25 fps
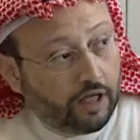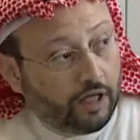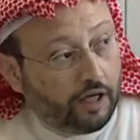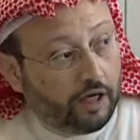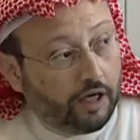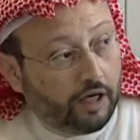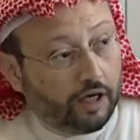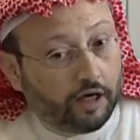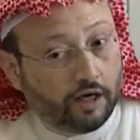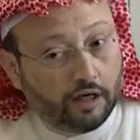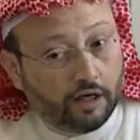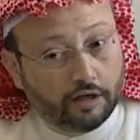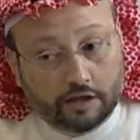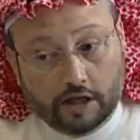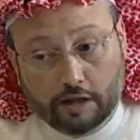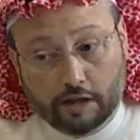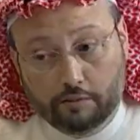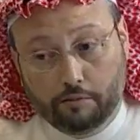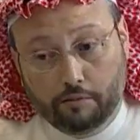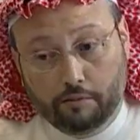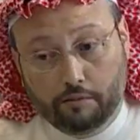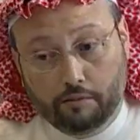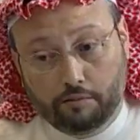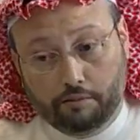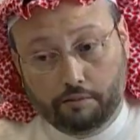
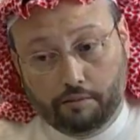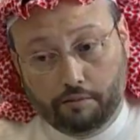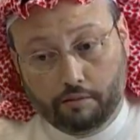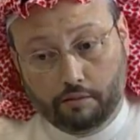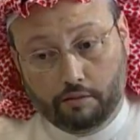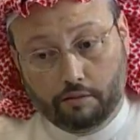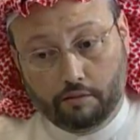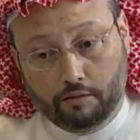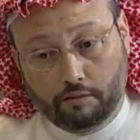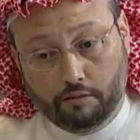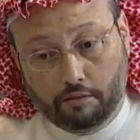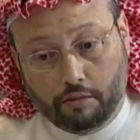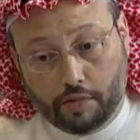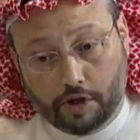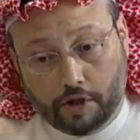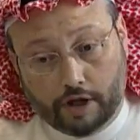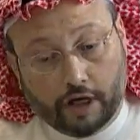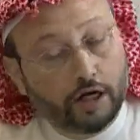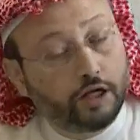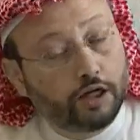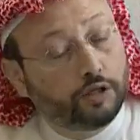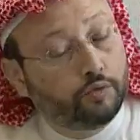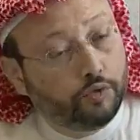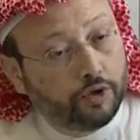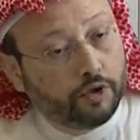Some
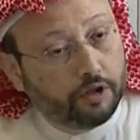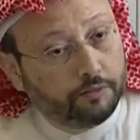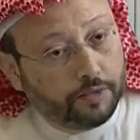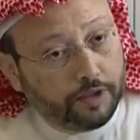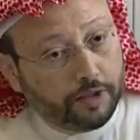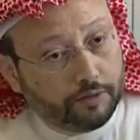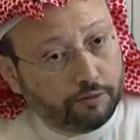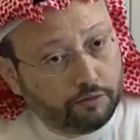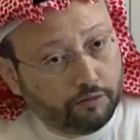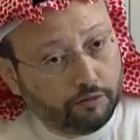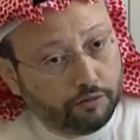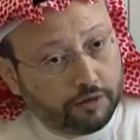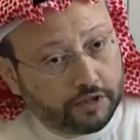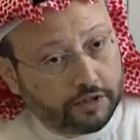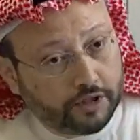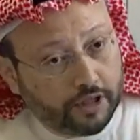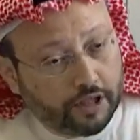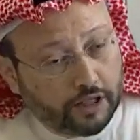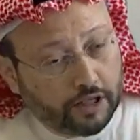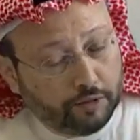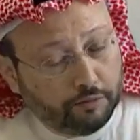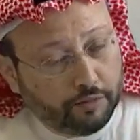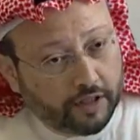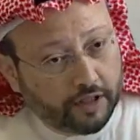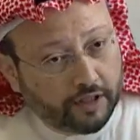right-wing people would say
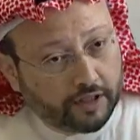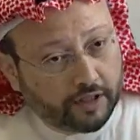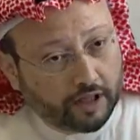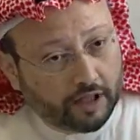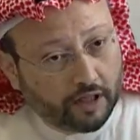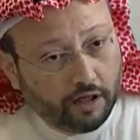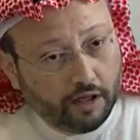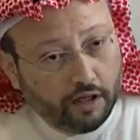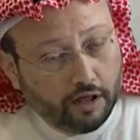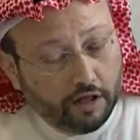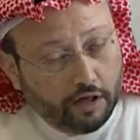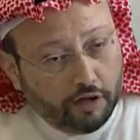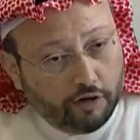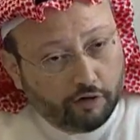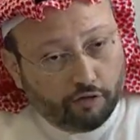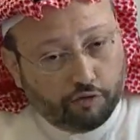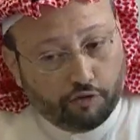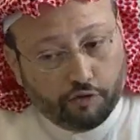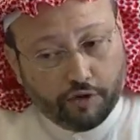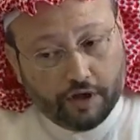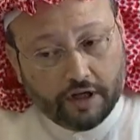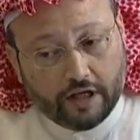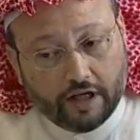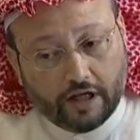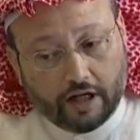in America, if
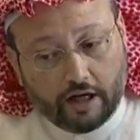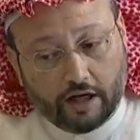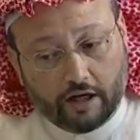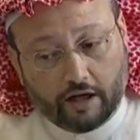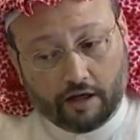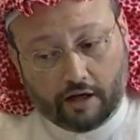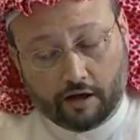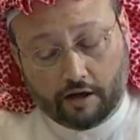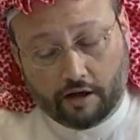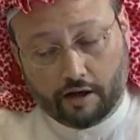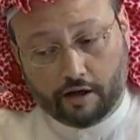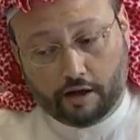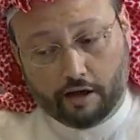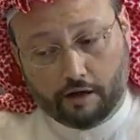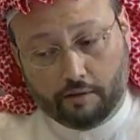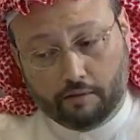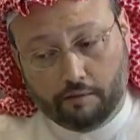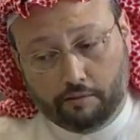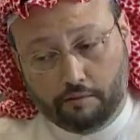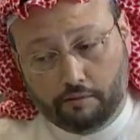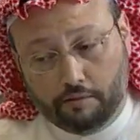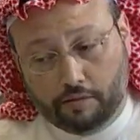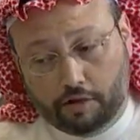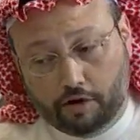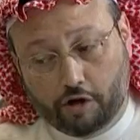we
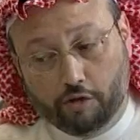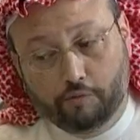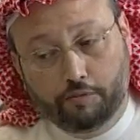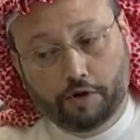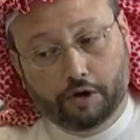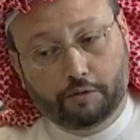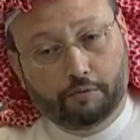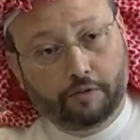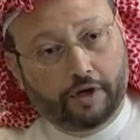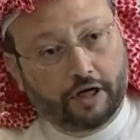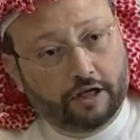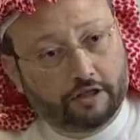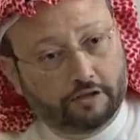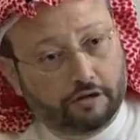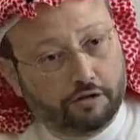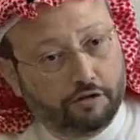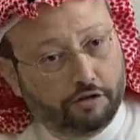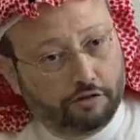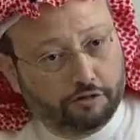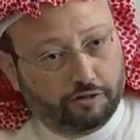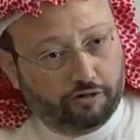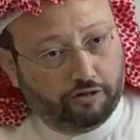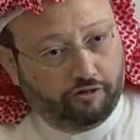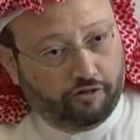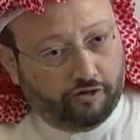compromise on
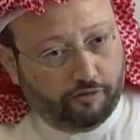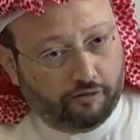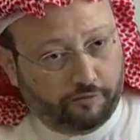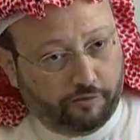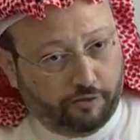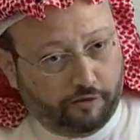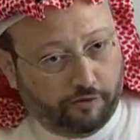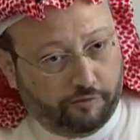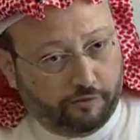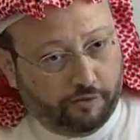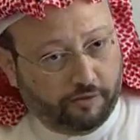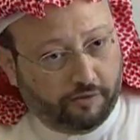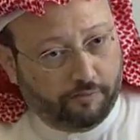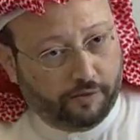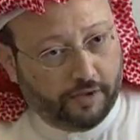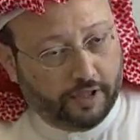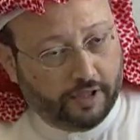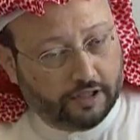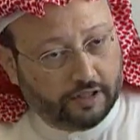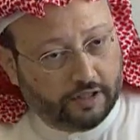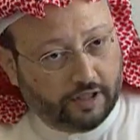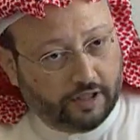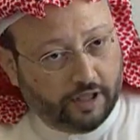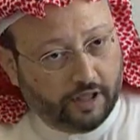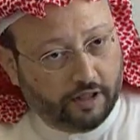the issue of
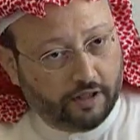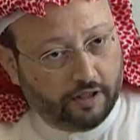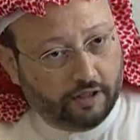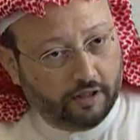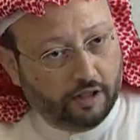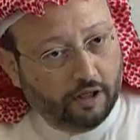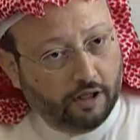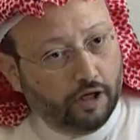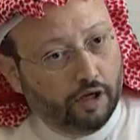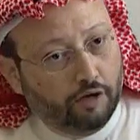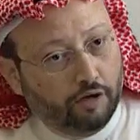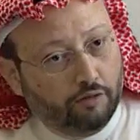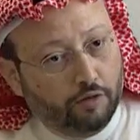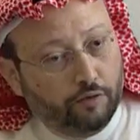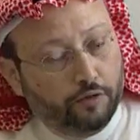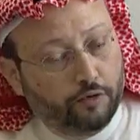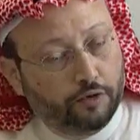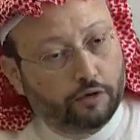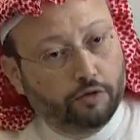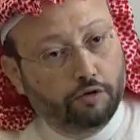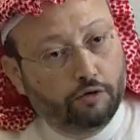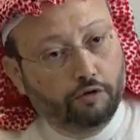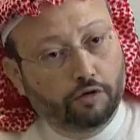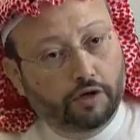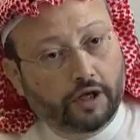Palestine, we
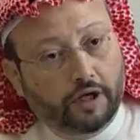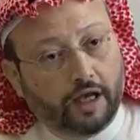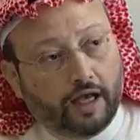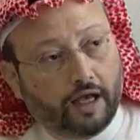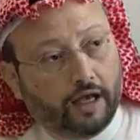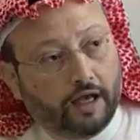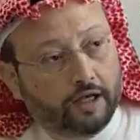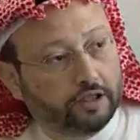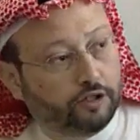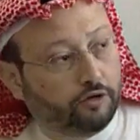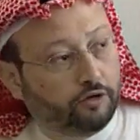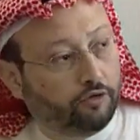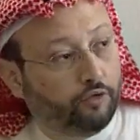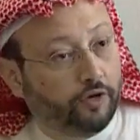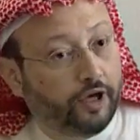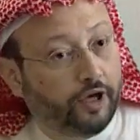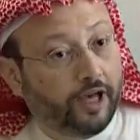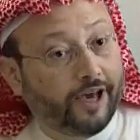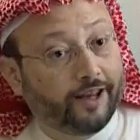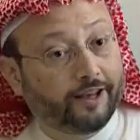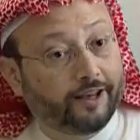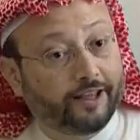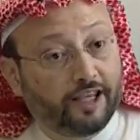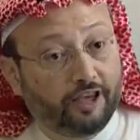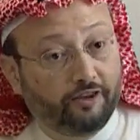would look as if we
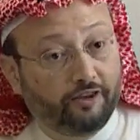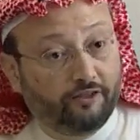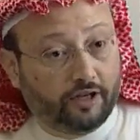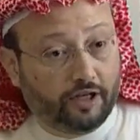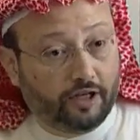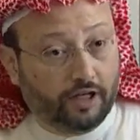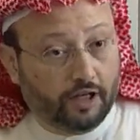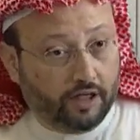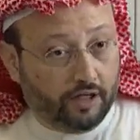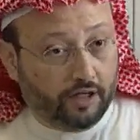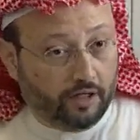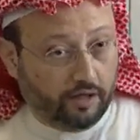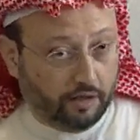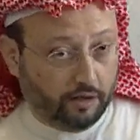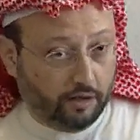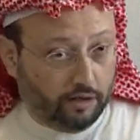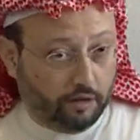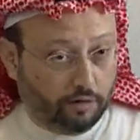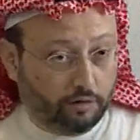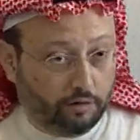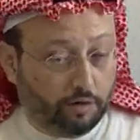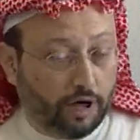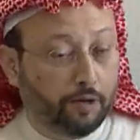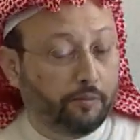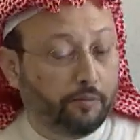are giving in
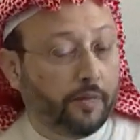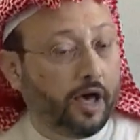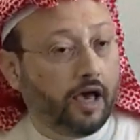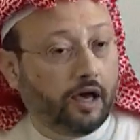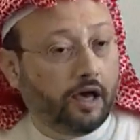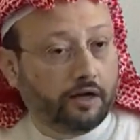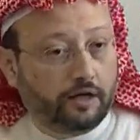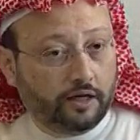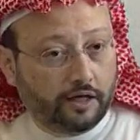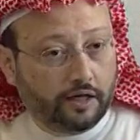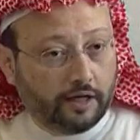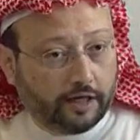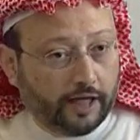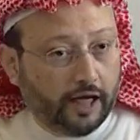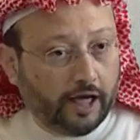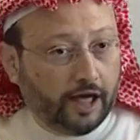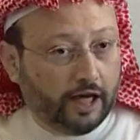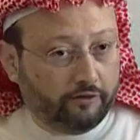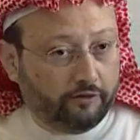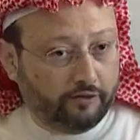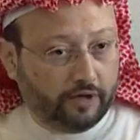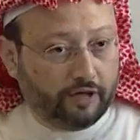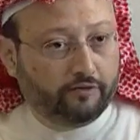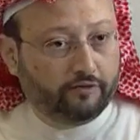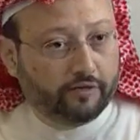to a man in a
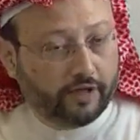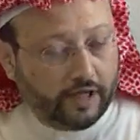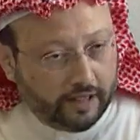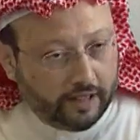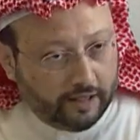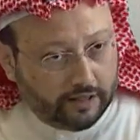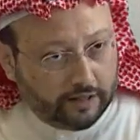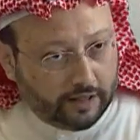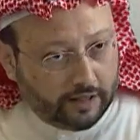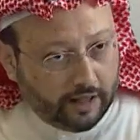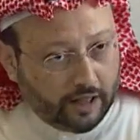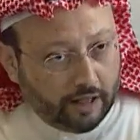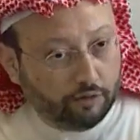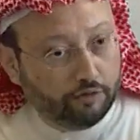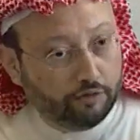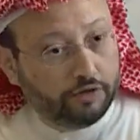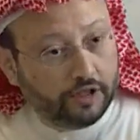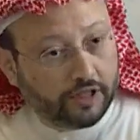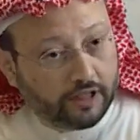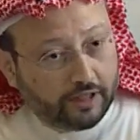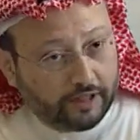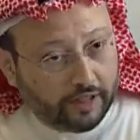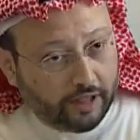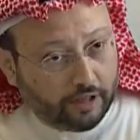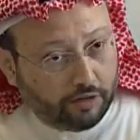cave in Afghanistan who
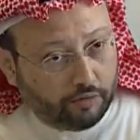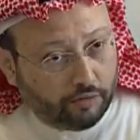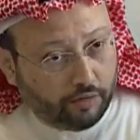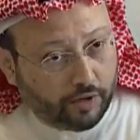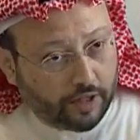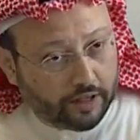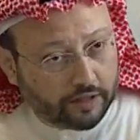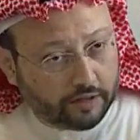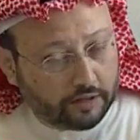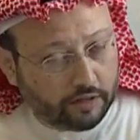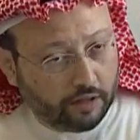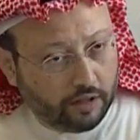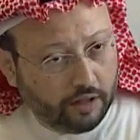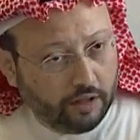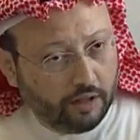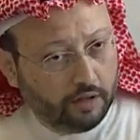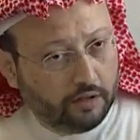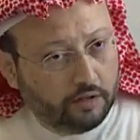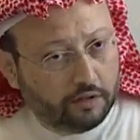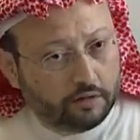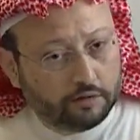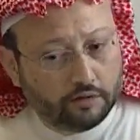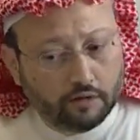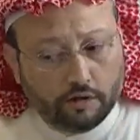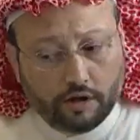dictates to us.
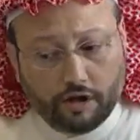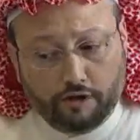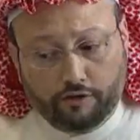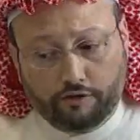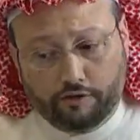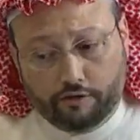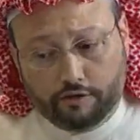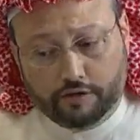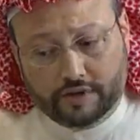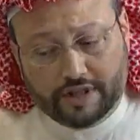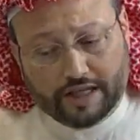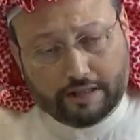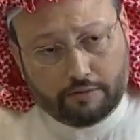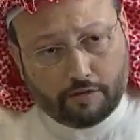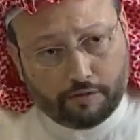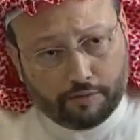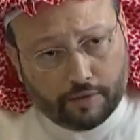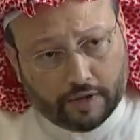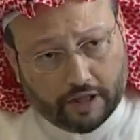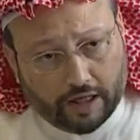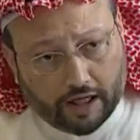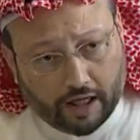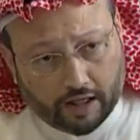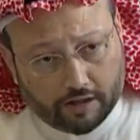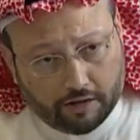So if Osama
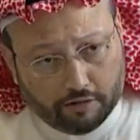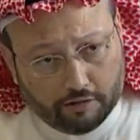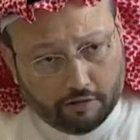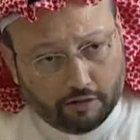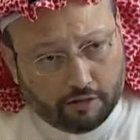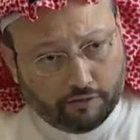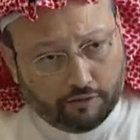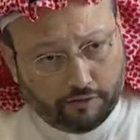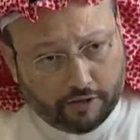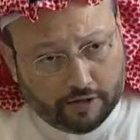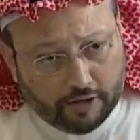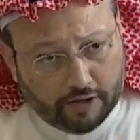bin Laden or